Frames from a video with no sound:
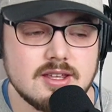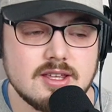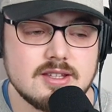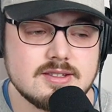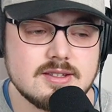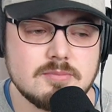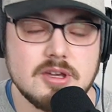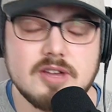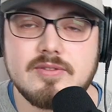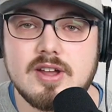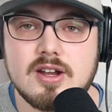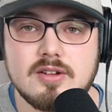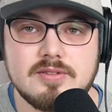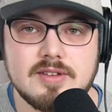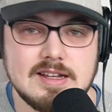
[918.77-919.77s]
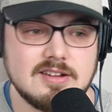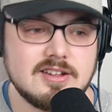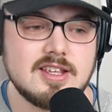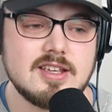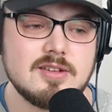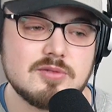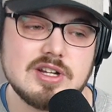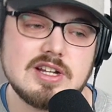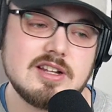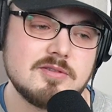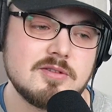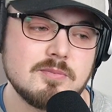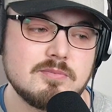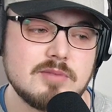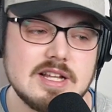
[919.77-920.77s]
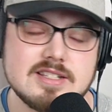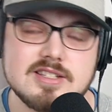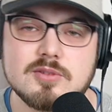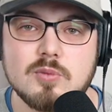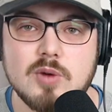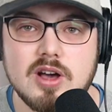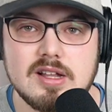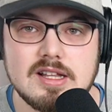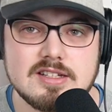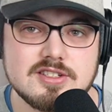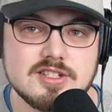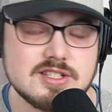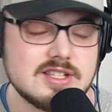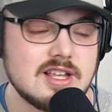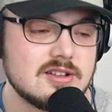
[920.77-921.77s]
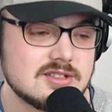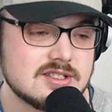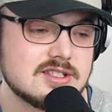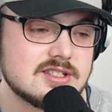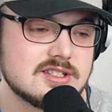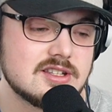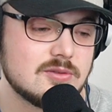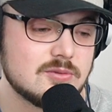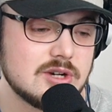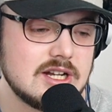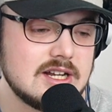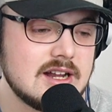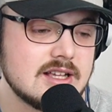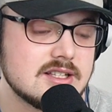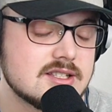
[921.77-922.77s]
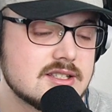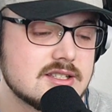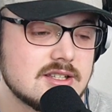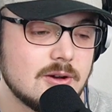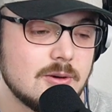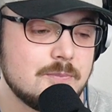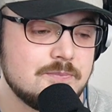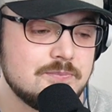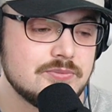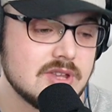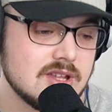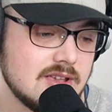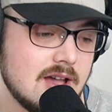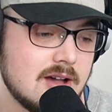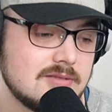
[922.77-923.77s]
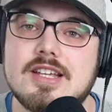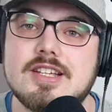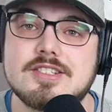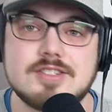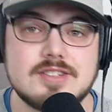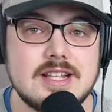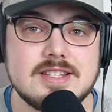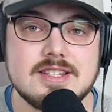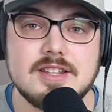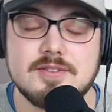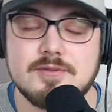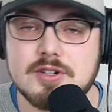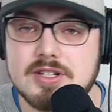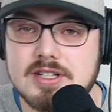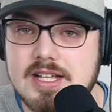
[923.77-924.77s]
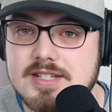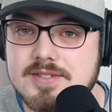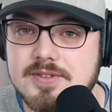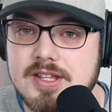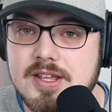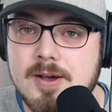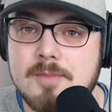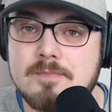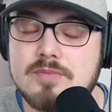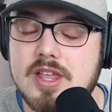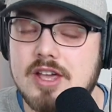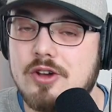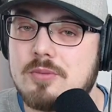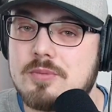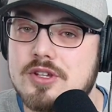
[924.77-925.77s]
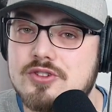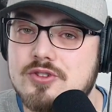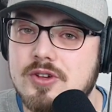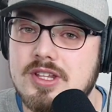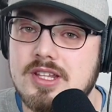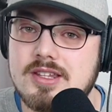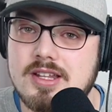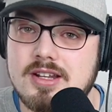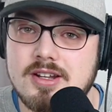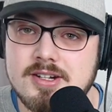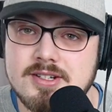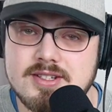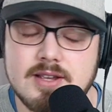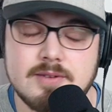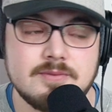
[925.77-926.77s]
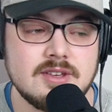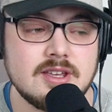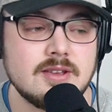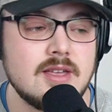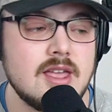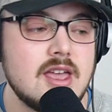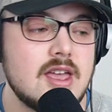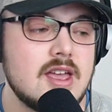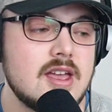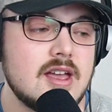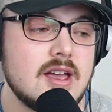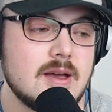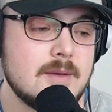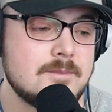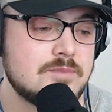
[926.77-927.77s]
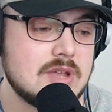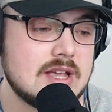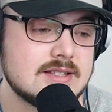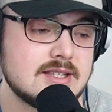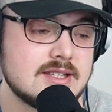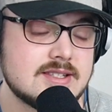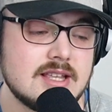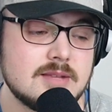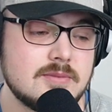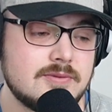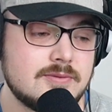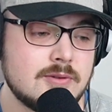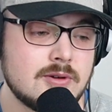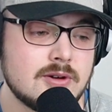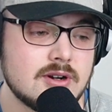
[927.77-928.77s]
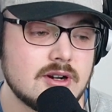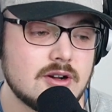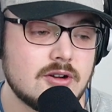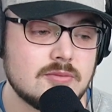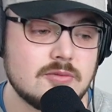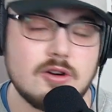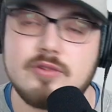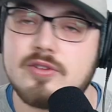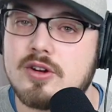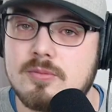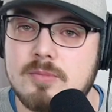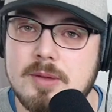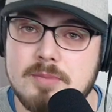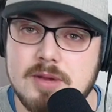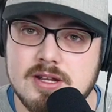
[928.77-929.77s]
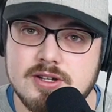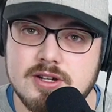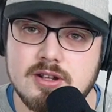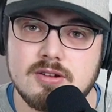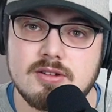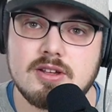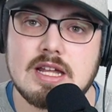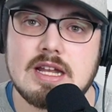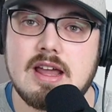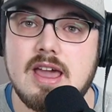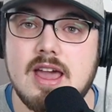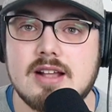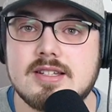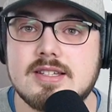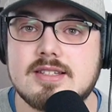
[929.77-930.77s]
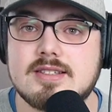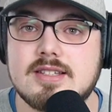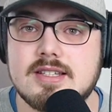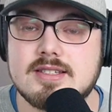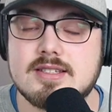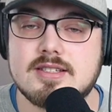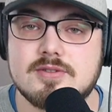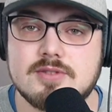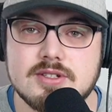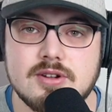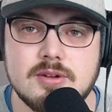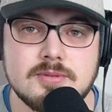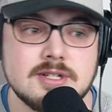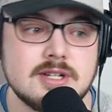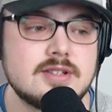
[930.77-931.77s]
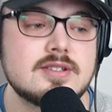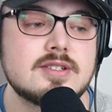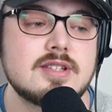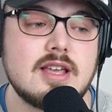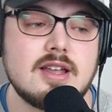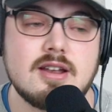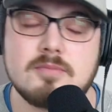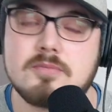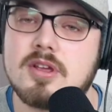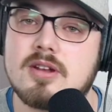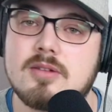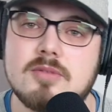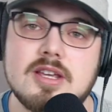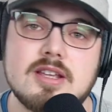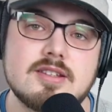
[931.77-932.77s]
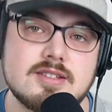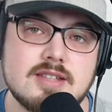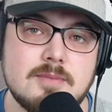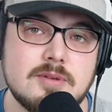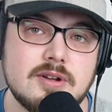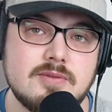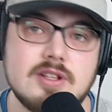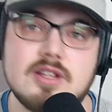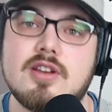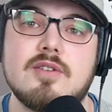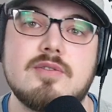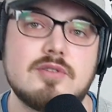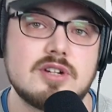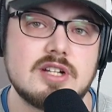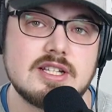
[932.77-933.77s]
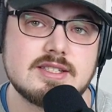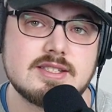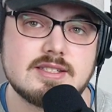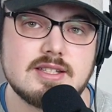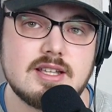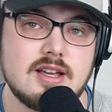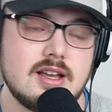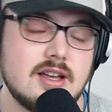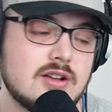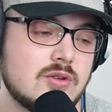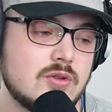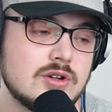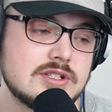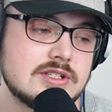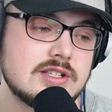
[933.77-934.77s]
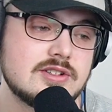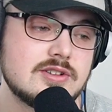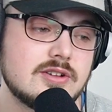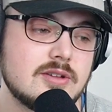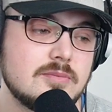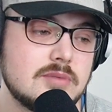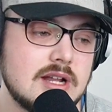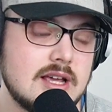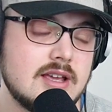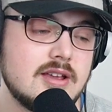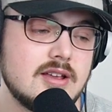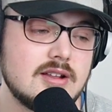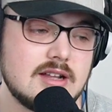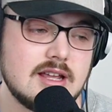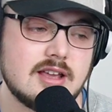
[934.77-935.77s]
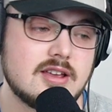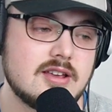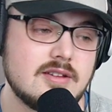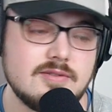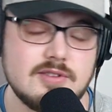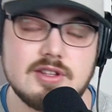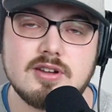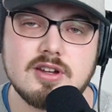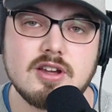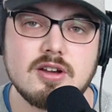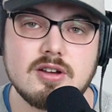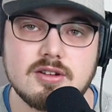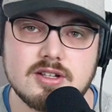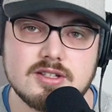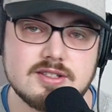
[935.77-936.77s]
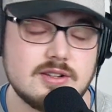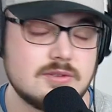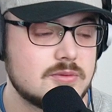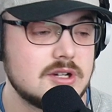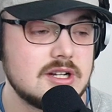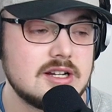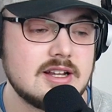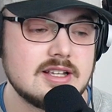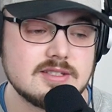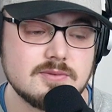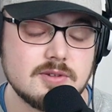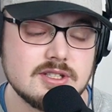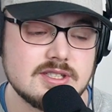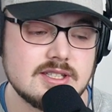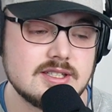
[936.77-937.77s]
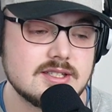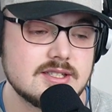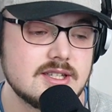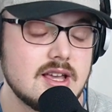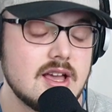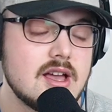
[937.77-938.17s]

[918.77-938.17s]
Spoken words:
He's a big fan of, and he really plays it well and just sounds really nice. So yeah, so that's it for today's video. I hope you enjoyed it and learned something. As I said before, over on my Patreon, you can access these transcriptions, and I'm gonna make a separate video for this chords that you can play, like Federico, because they're really nice voicings.